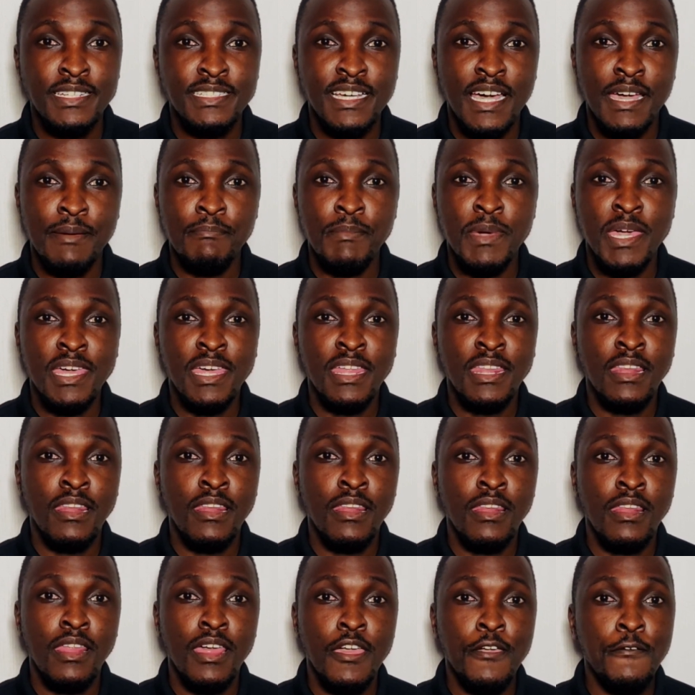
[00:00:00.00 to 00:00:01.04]
I
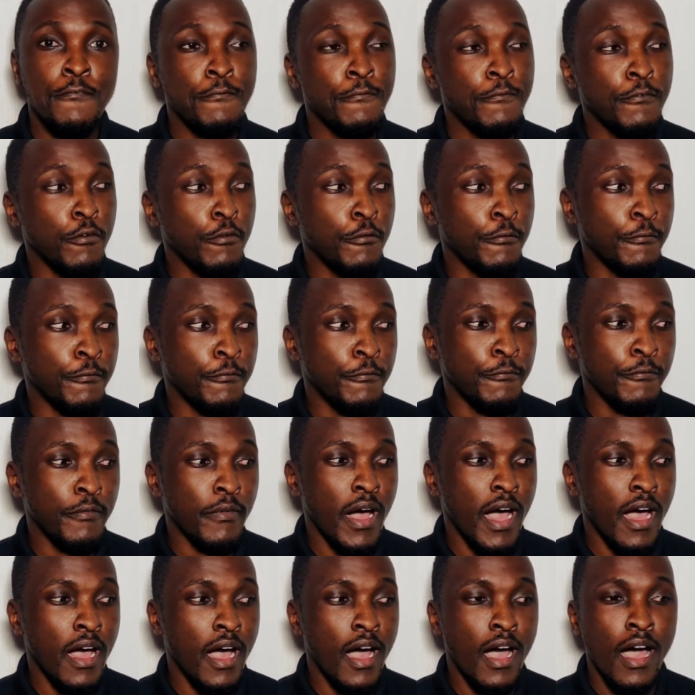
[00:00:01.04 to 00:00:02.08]
mean if you
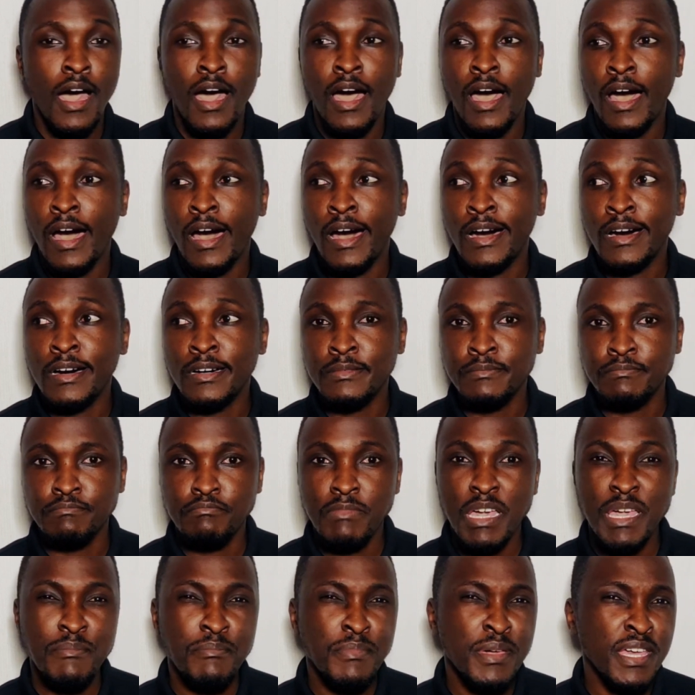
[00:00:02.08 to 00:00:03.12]

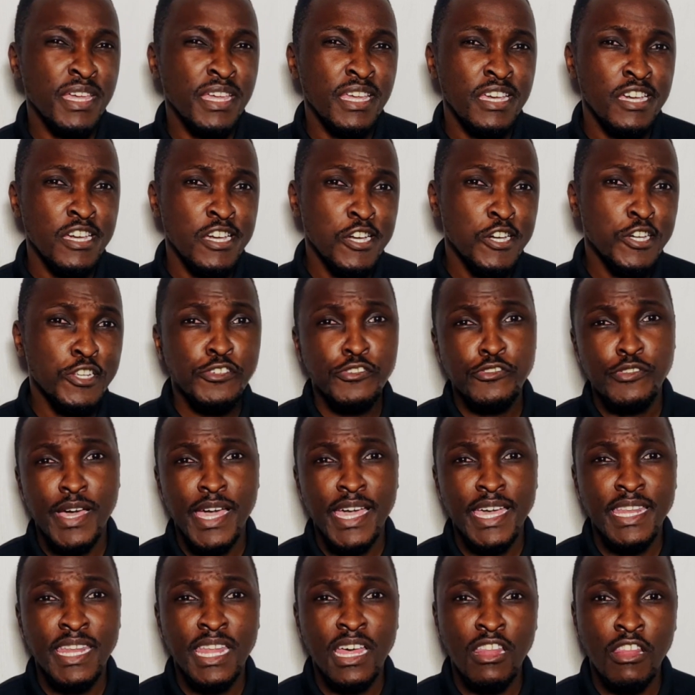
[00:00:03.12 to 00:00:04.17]
maybe
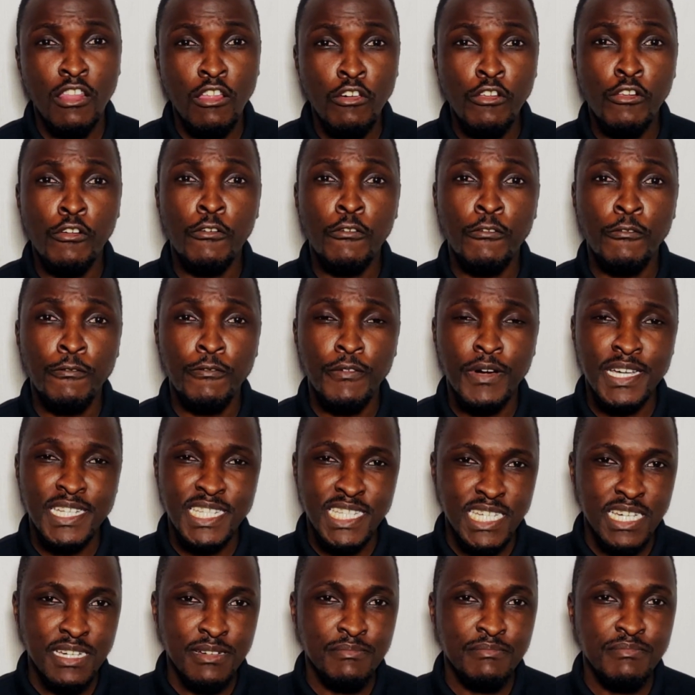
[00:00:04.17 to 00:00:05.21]
tried a lot of
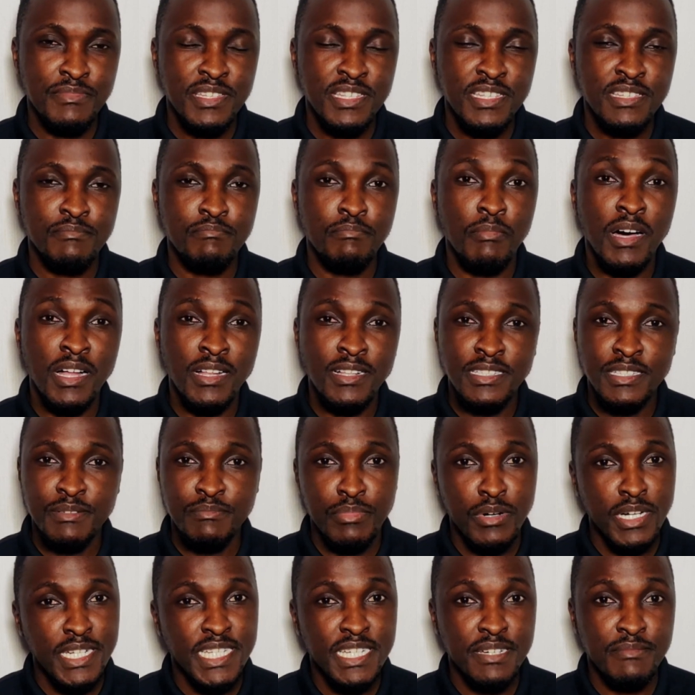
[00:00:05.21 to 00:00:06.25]
attempts,
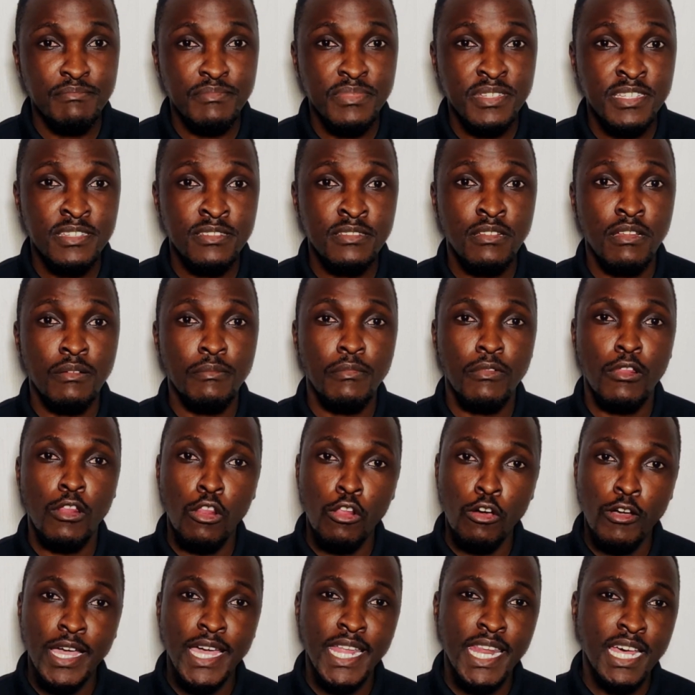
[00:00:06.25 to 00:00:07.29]
multiple attempts,
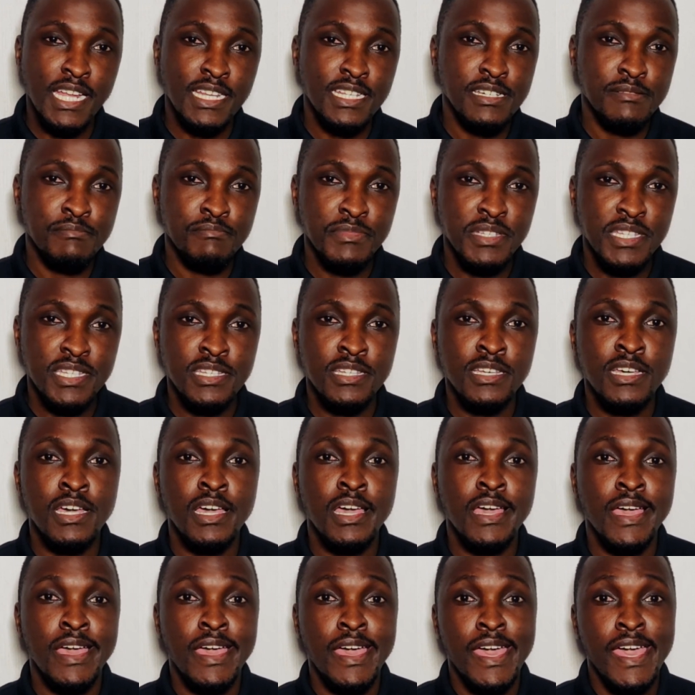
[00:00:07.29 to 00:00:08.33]
login attempts.
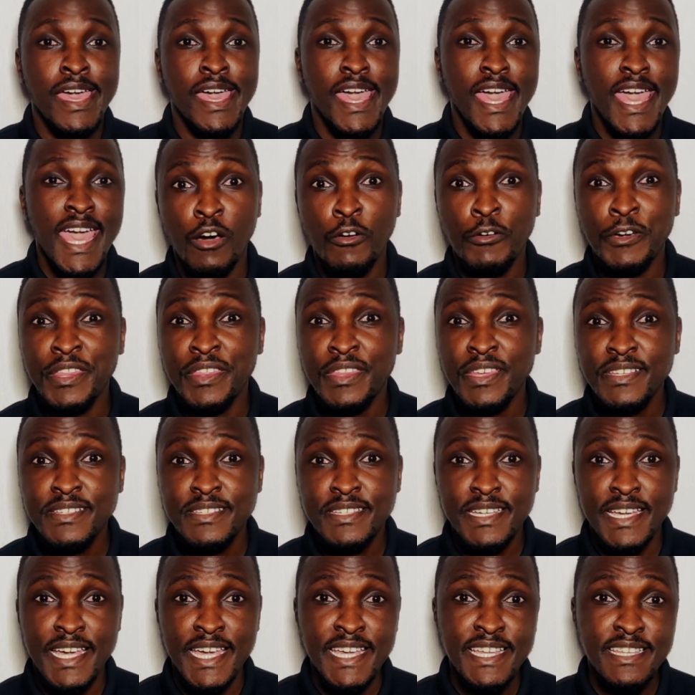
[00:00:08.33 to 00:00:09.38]
Now in this
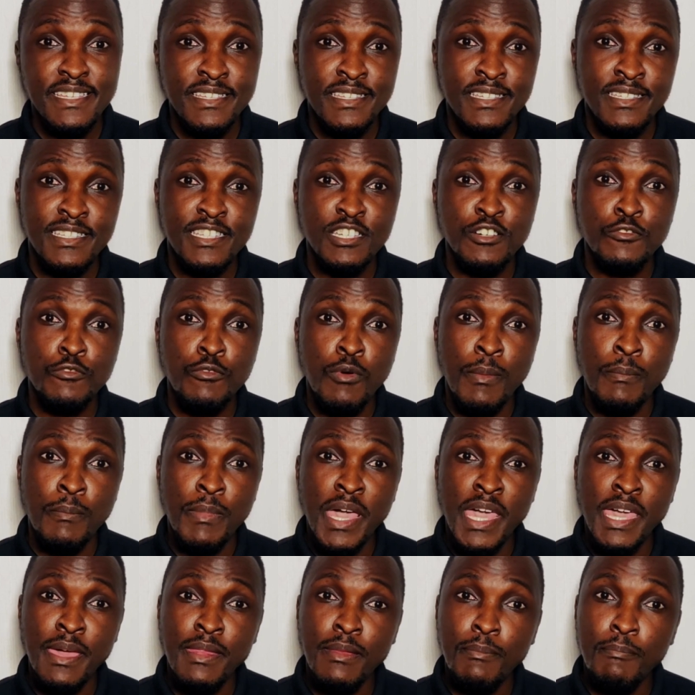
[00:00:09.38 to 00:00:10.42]
case, Telegram
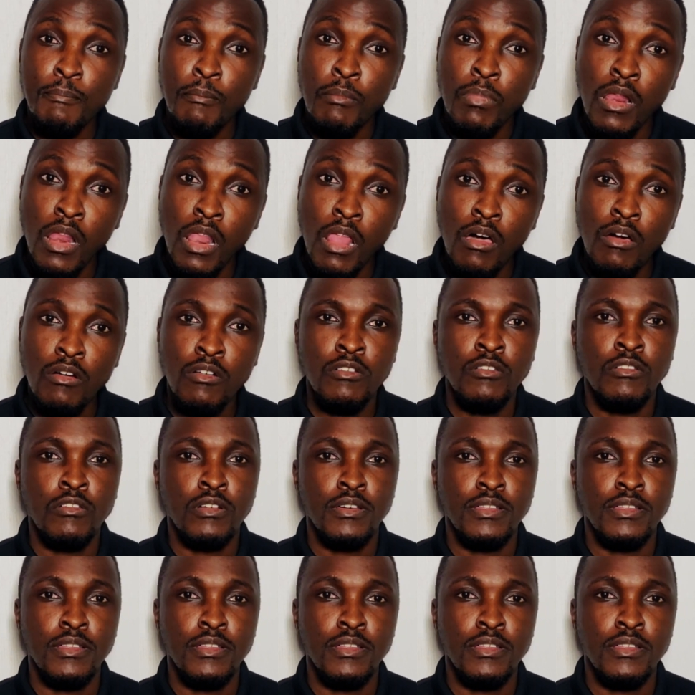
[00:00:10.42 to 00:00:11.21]
may block